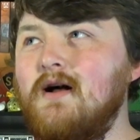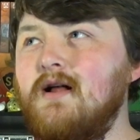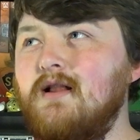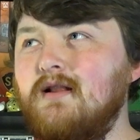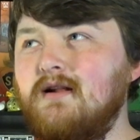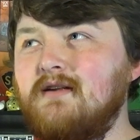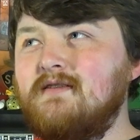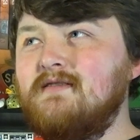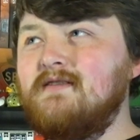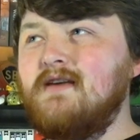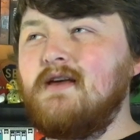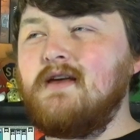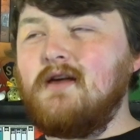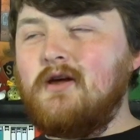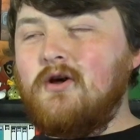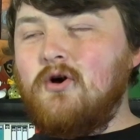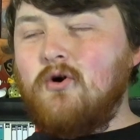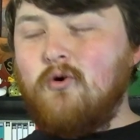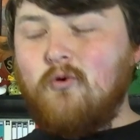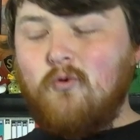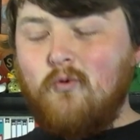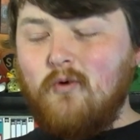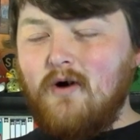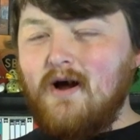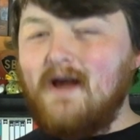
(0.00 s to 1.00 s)
let's say,
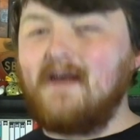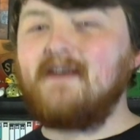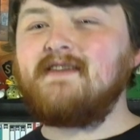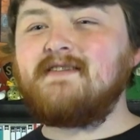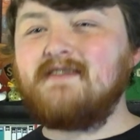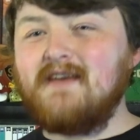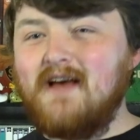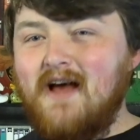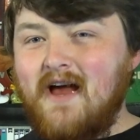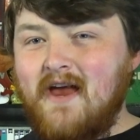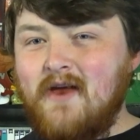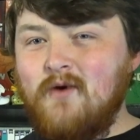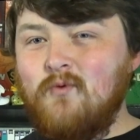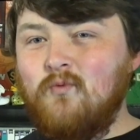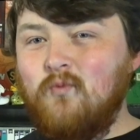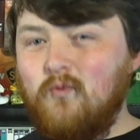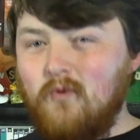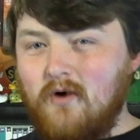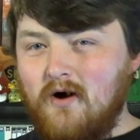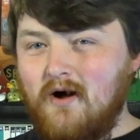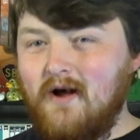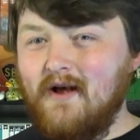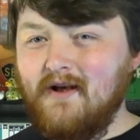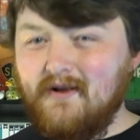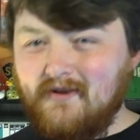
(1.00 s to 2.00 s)
quite a
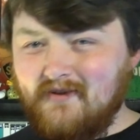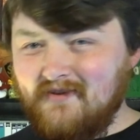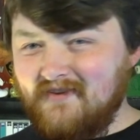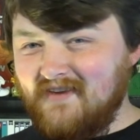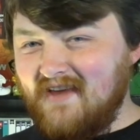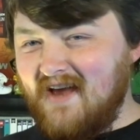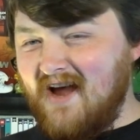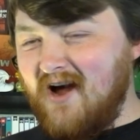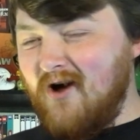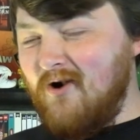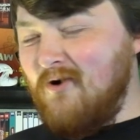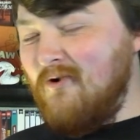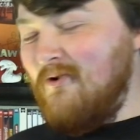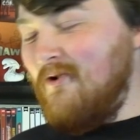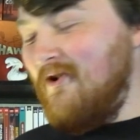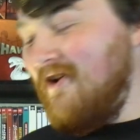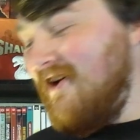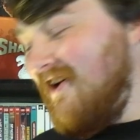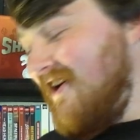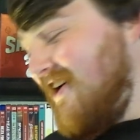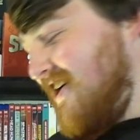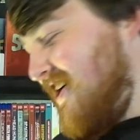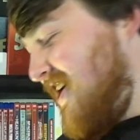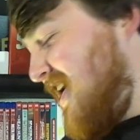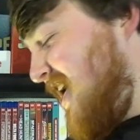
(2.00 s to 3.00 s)
while now.
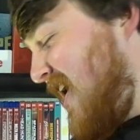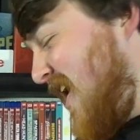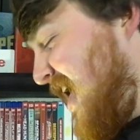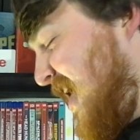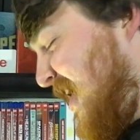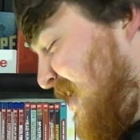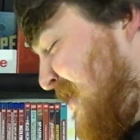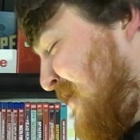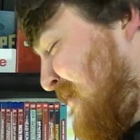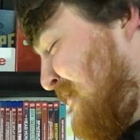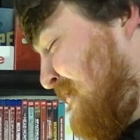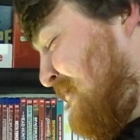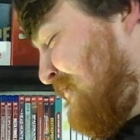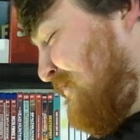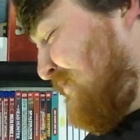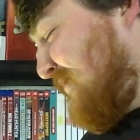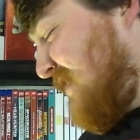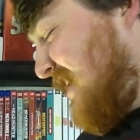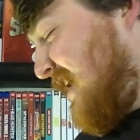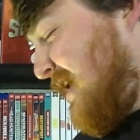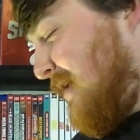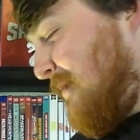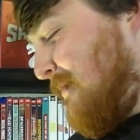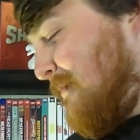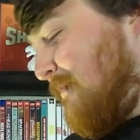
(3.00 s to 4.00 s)

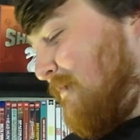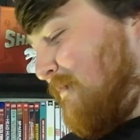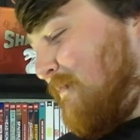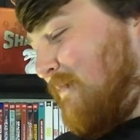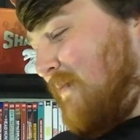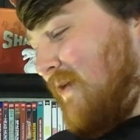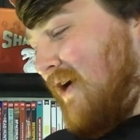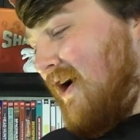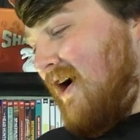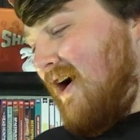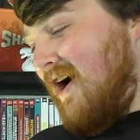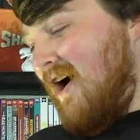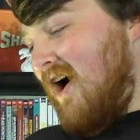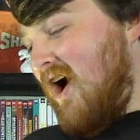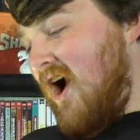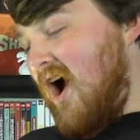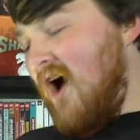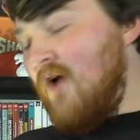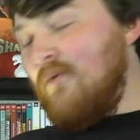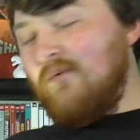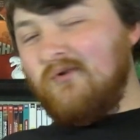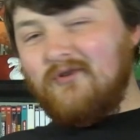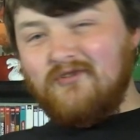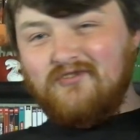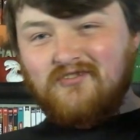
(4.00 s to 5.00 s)
But
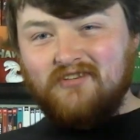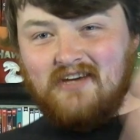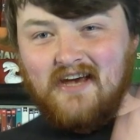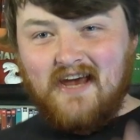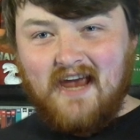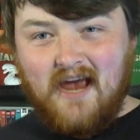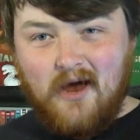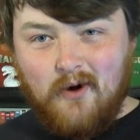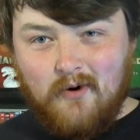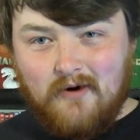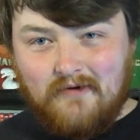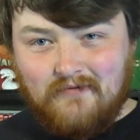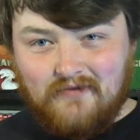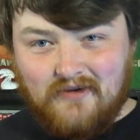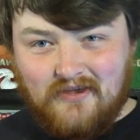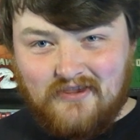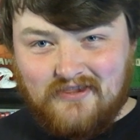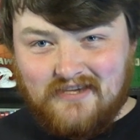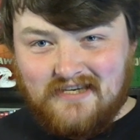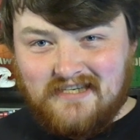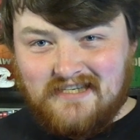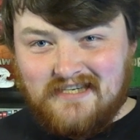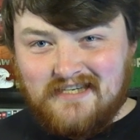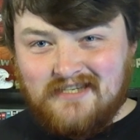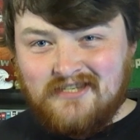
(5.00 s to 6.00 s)
I will say, however,
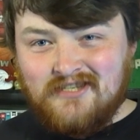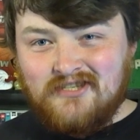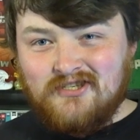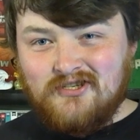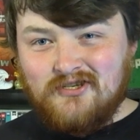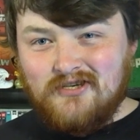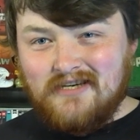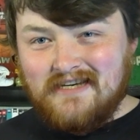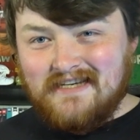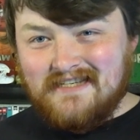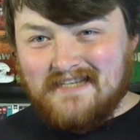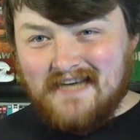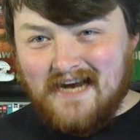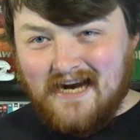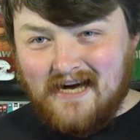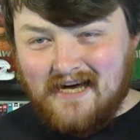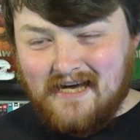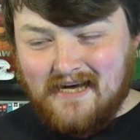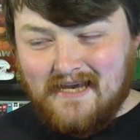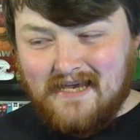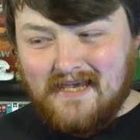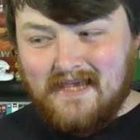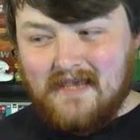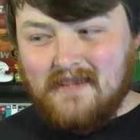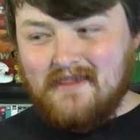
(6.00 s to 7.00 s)
this isn't
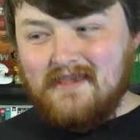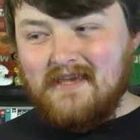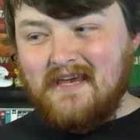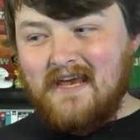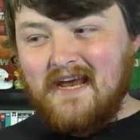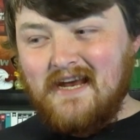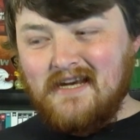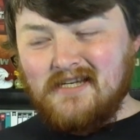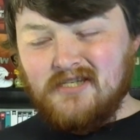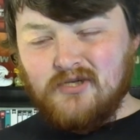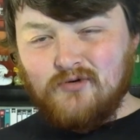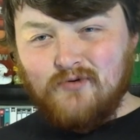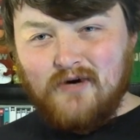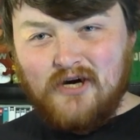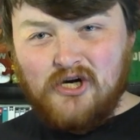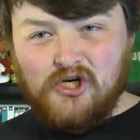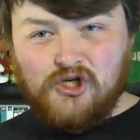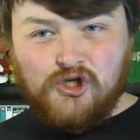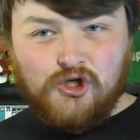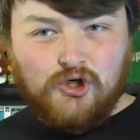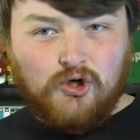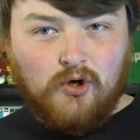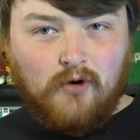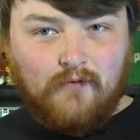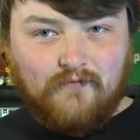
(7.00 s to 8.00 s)
exactly the
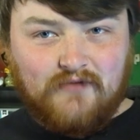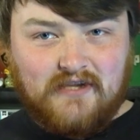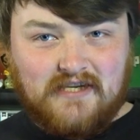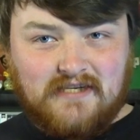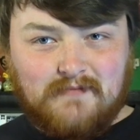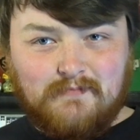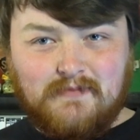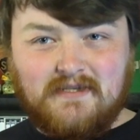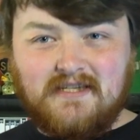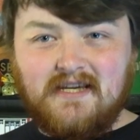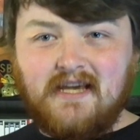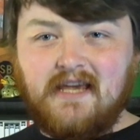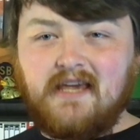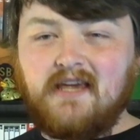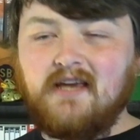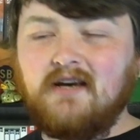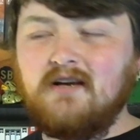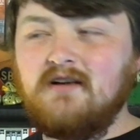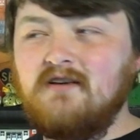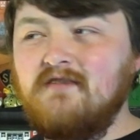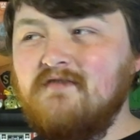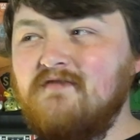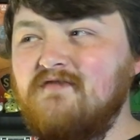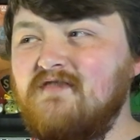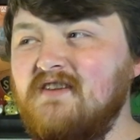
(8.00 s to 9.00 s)
iteration of this
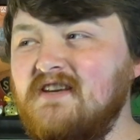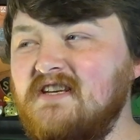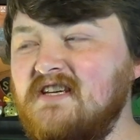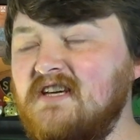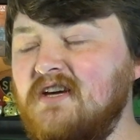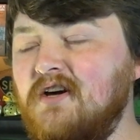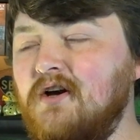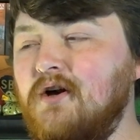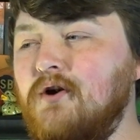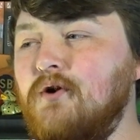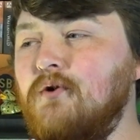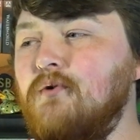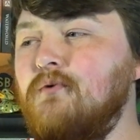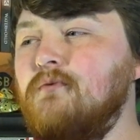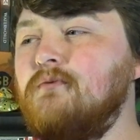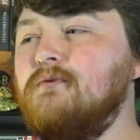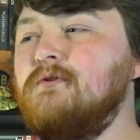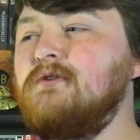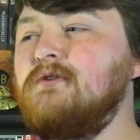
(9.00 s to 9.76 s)
particular video